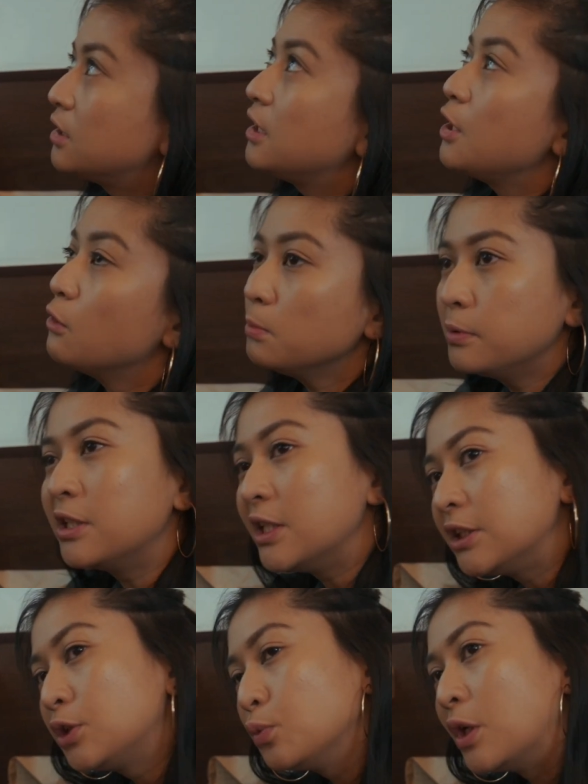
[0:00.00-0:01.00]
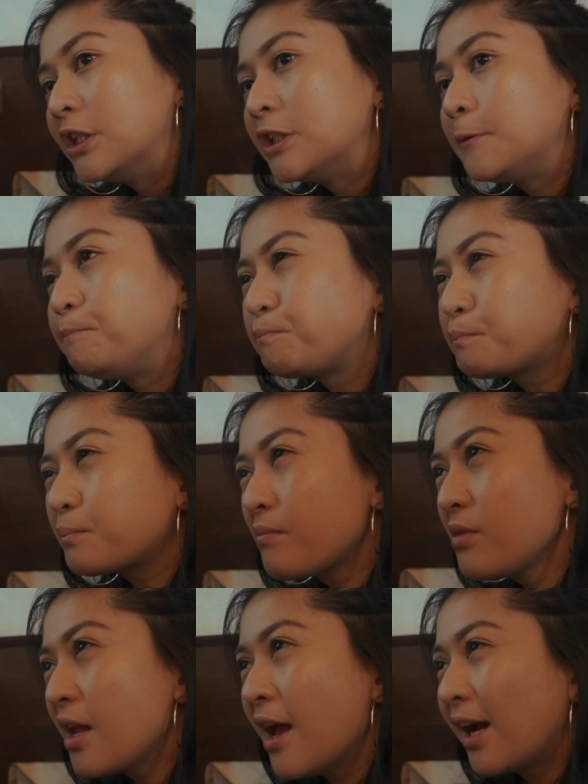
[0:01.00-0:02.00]
The old place was,
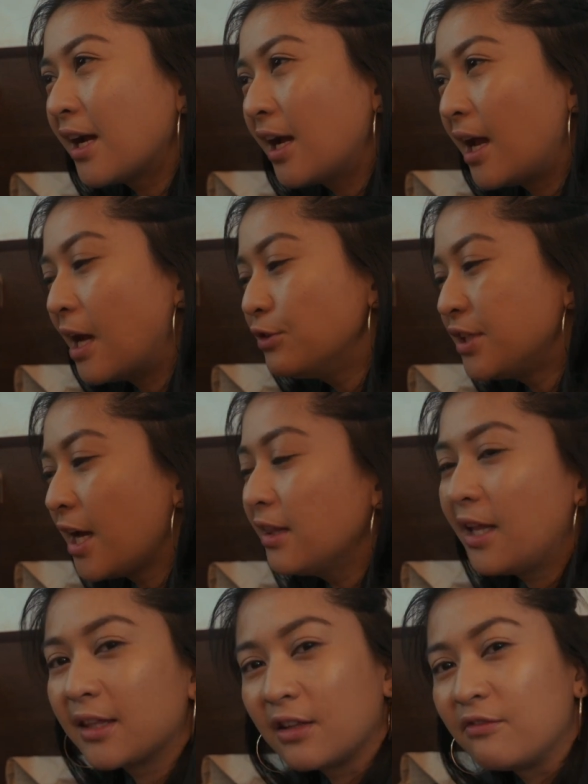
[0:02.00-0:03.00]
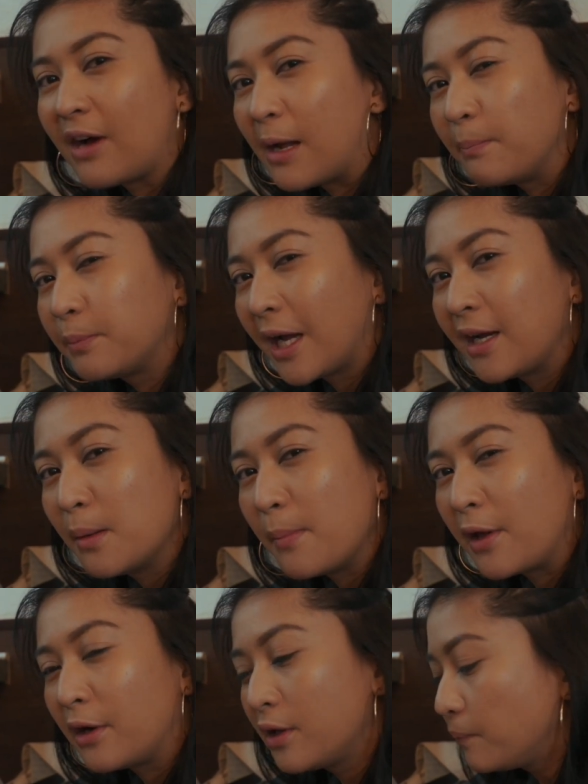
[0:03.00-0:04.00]
I would say I like the vibe kind of
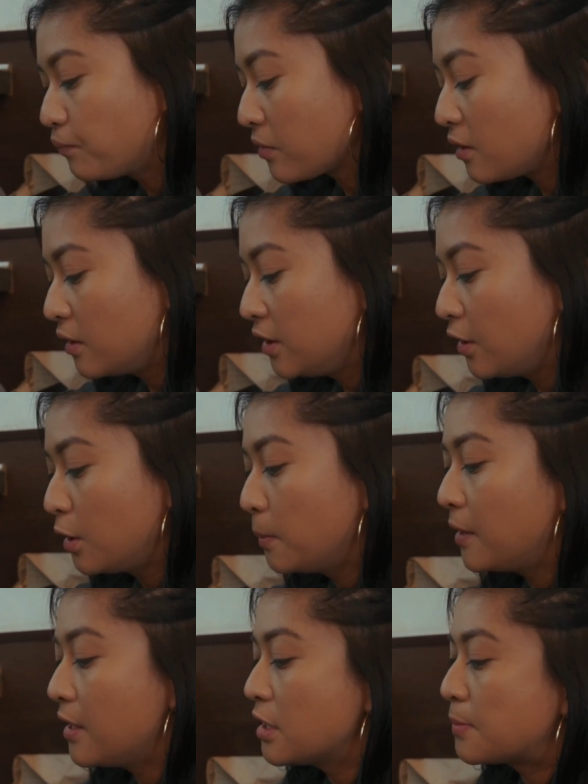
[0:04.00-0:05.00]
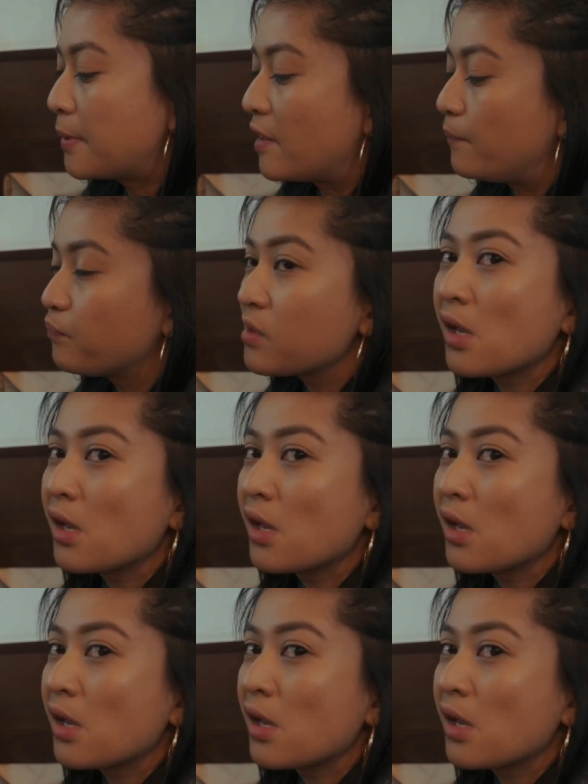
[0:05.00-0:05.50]
better than the other place, but